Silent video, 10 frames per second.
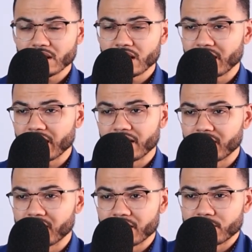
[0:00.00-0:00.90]
Again,
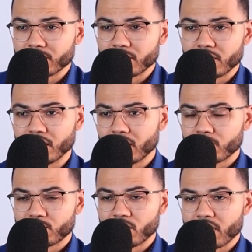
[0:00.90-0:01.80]
another
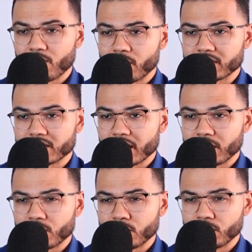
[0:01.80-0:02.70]
program where it's like
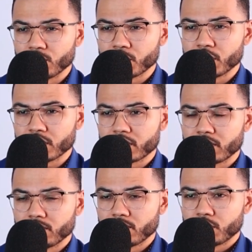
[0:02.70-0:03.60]
you're you're
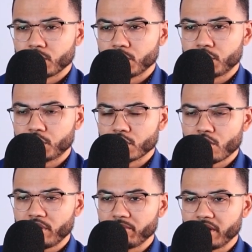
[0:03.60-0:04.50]
just
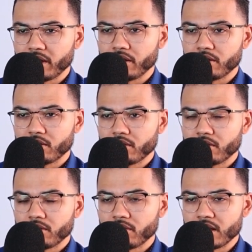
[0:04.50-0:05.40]
showing me
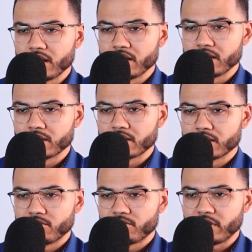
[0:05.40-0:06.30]

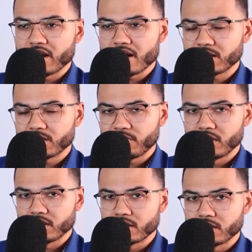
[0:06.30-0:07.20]
these
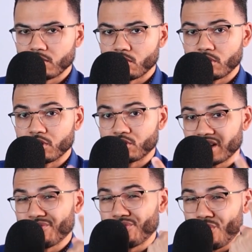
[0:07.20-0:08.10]
philosophies or or
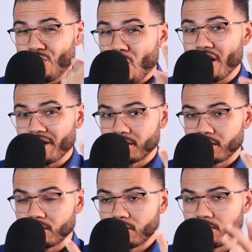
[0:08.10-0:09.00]
say
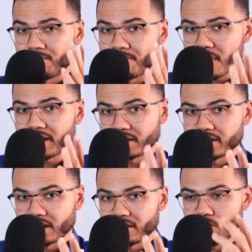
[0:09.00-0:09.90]
one
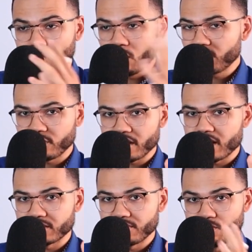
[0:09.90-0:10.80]
mindset, one
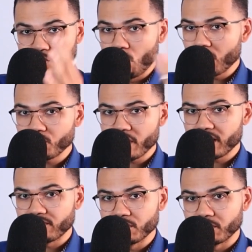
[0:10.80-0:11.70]
philosophy, one
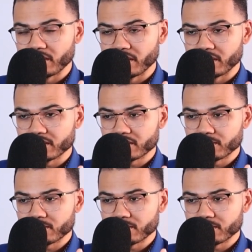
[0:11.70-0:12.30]
way of doing things